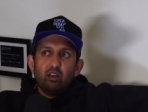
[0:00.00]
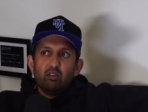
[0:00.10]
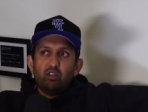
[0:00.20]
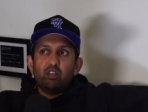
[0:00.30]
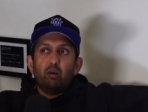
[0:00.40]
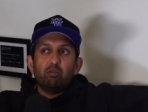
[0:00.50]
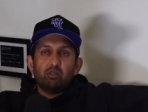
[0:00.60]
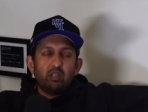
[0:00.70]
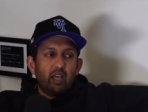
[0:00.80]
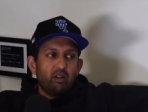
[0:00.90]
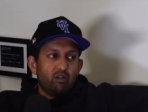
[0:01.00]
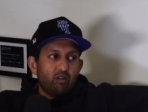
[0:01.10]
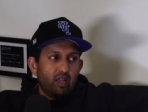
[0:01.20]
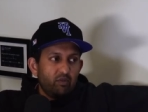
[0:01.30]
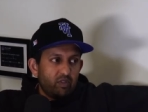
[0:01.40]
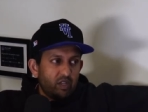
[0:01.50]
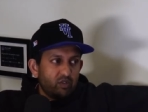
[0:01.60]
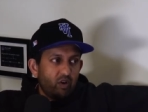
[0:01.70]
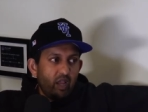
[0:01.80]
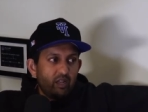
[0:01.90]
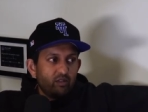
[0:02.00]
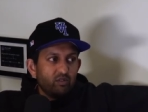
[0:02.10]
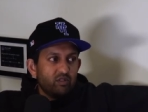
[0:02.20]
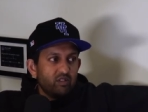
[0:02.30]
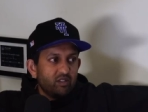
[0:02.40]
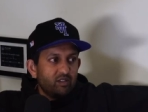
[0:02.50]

the double standard on how things are handled yeah.